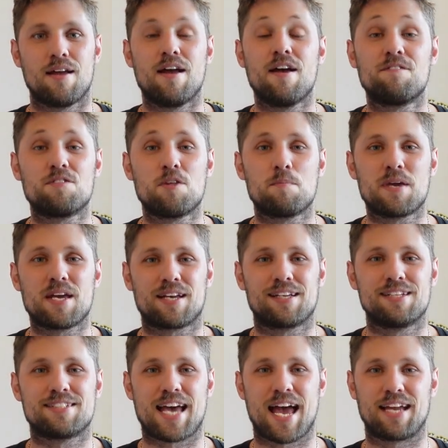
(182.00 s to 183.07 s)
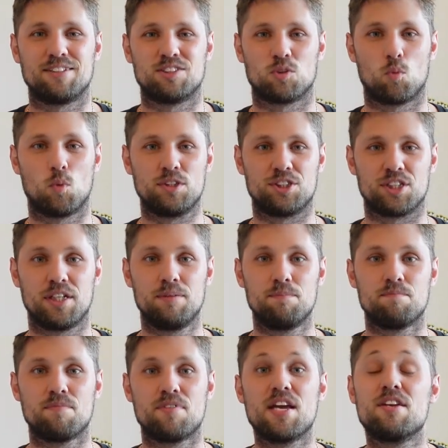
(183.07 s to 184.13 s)
If the beer contains a
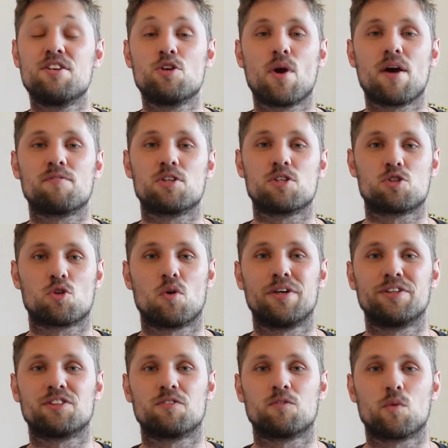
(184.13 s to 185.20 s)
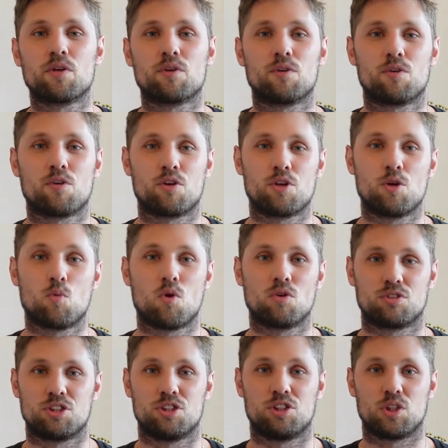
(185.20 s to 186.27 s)
widget, then you have the choice of whether or not you
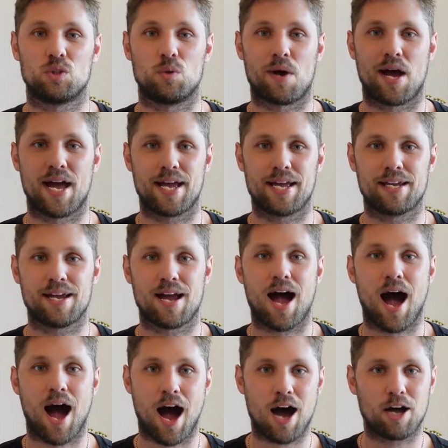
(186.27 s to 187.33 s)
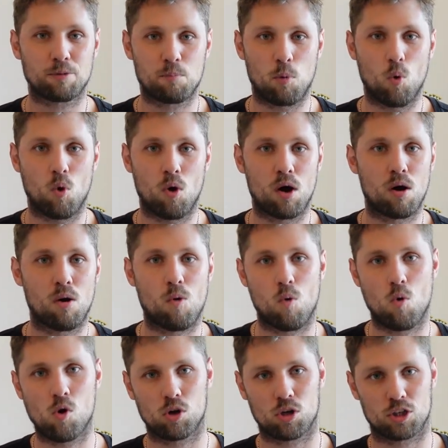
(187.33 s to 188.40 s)
want to do a hard pour
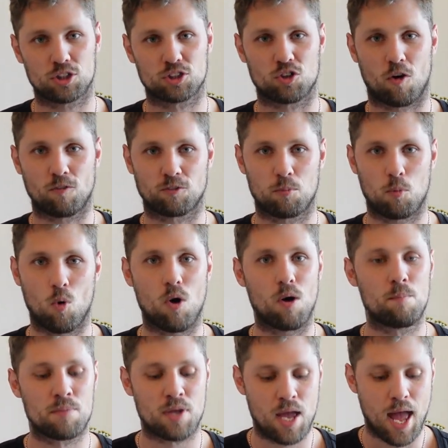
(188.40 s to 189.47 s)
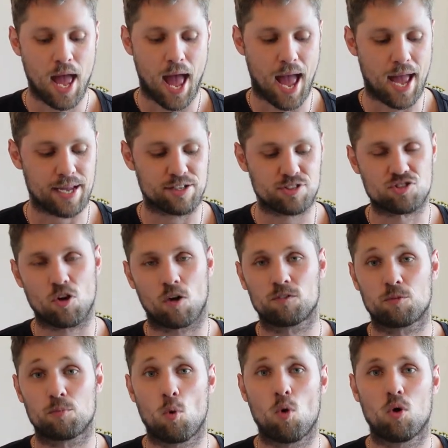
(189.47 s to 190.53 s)
or a soft pour. A
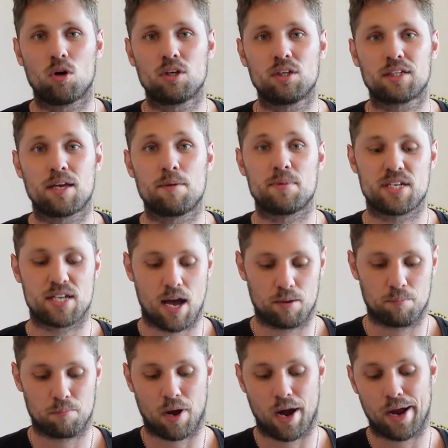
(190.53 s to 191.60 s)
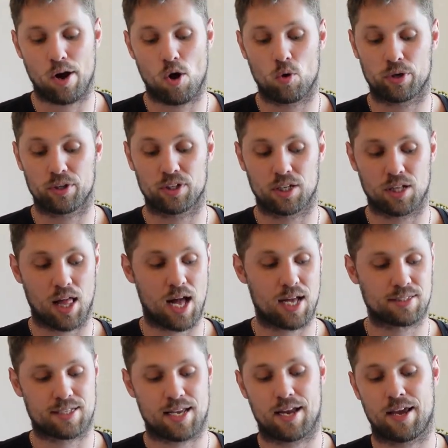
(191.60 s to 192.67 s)
soft pour can be done by holding the
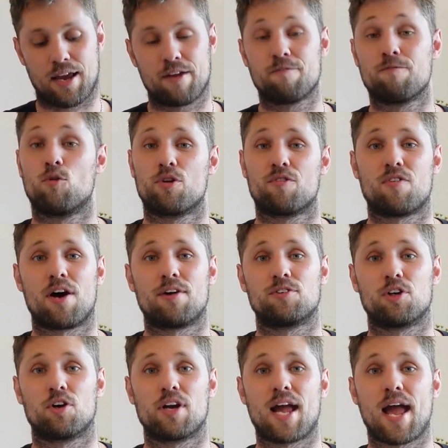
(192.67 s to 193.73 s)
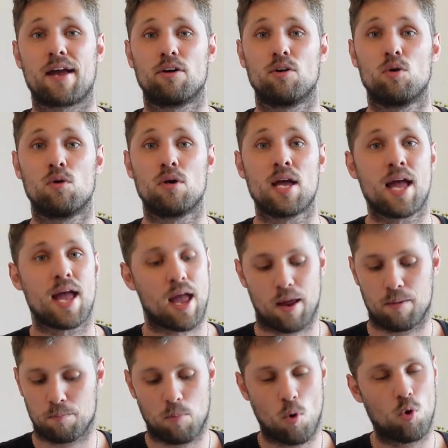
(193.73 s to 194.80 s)
glass at a 45-degree angle
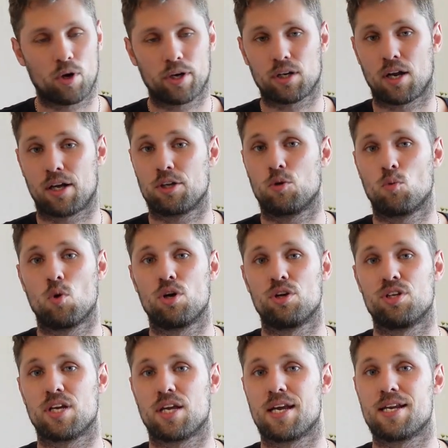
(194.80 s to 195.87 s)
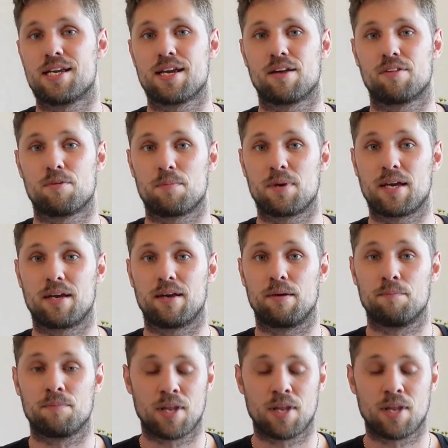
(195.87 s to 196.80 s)
and pouring like you would any other beer.